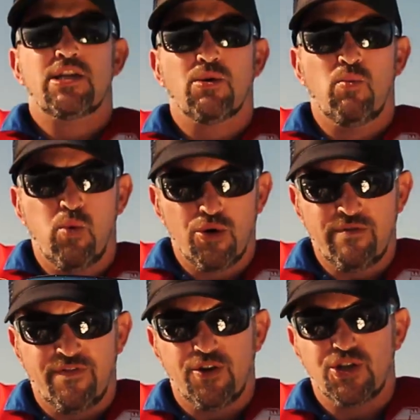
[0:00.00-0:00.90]
The
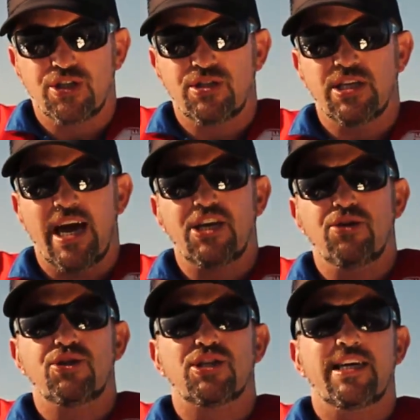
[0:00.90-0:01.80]
wooden versions are
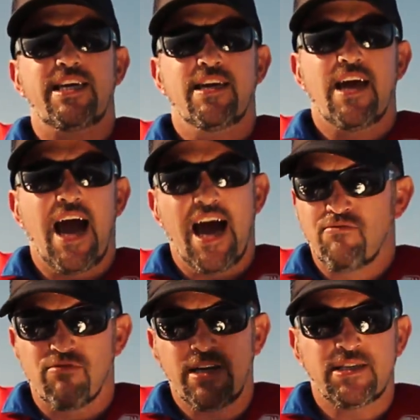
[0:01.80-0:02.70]
usually
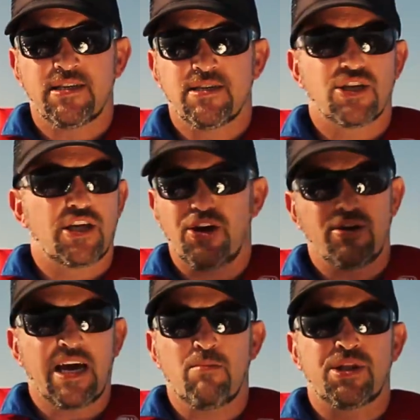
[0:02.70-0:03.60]
unrigged, so they
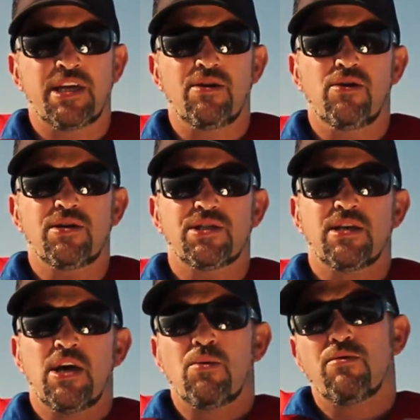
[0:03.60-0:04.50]
don't come with any hooks,
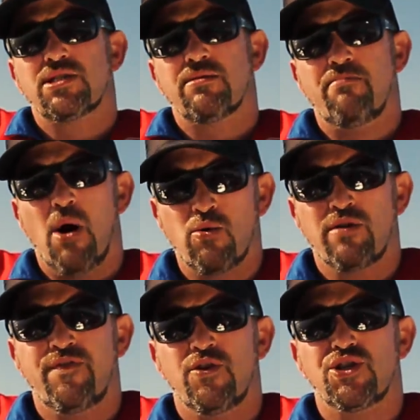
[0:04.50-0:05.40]
whereas the
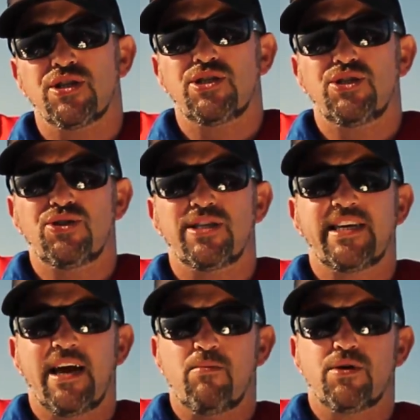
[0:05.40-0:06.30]
molded versions usually
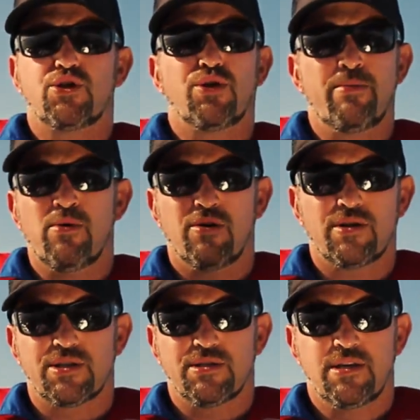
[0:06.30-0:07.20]
come with treble
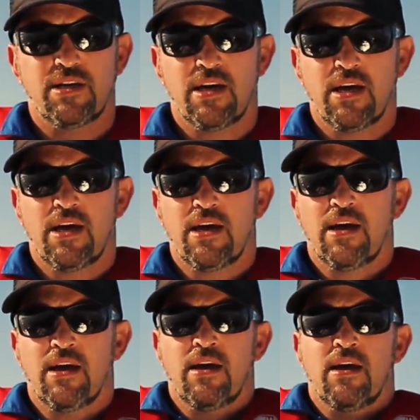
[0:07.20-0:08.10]
hooks.
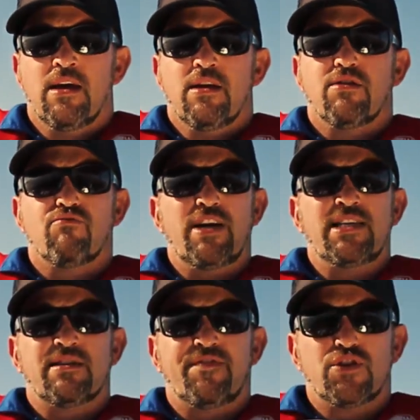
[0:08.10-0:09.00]
The
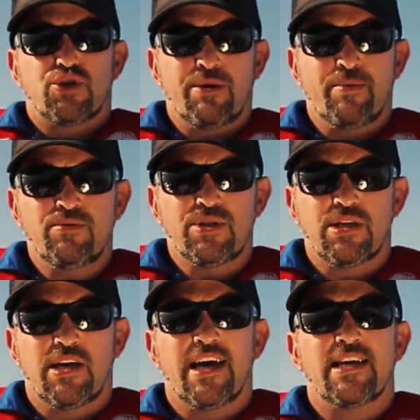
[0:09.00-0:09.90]
reason for
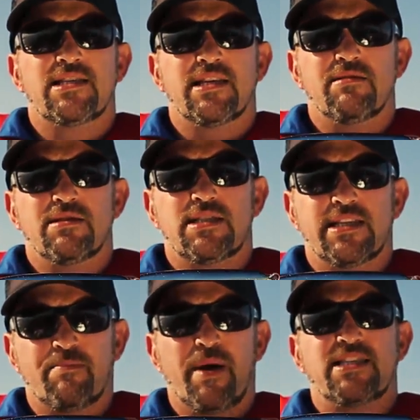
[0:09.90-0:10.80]
trebles is that
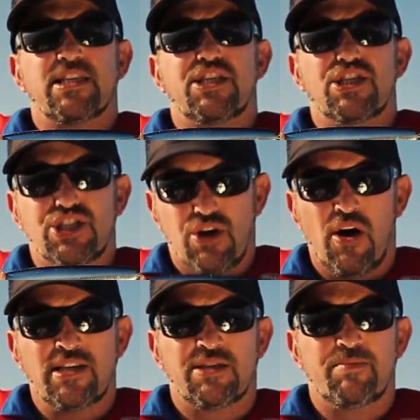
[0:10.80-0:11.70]
stick baits are
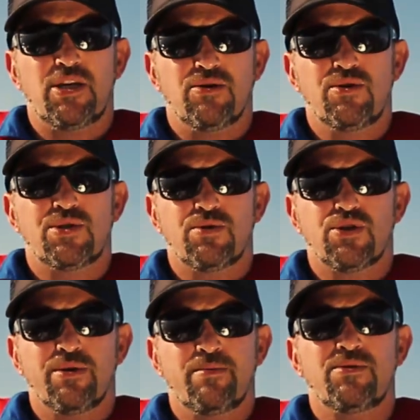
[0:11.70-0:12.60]
designed to be used with
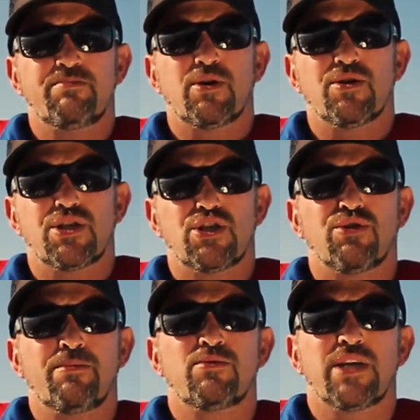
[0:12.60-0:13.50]
trebles because the
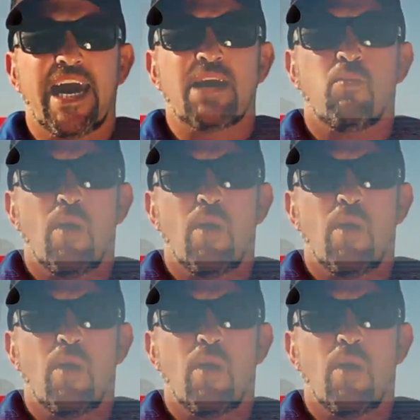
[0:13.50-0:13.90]
trebles add